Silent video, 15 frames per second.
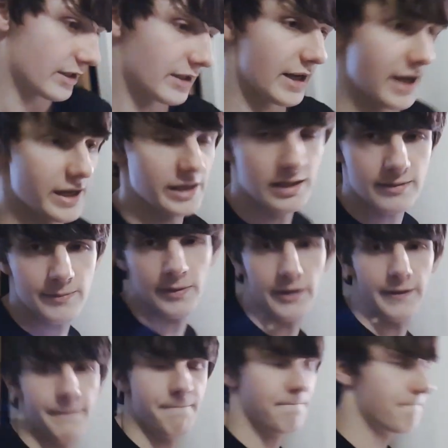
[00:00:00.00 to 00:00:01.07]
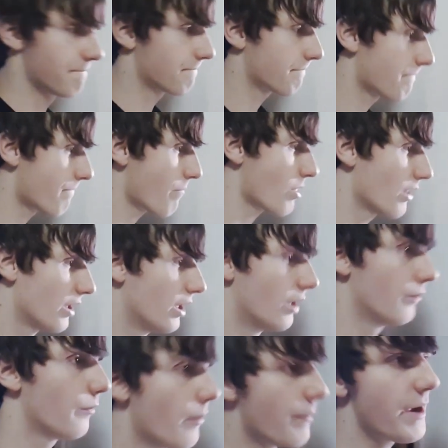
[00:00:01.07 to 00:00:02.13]
as it is, but, you
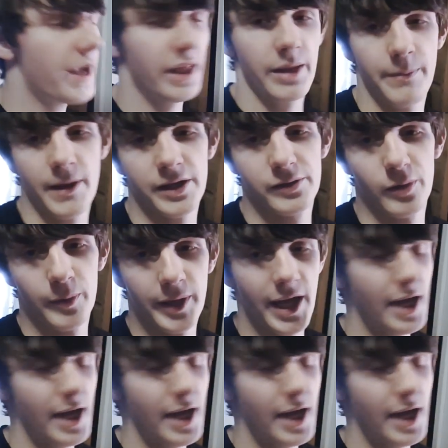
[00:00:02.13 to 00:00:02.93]
know, we're making the best of what we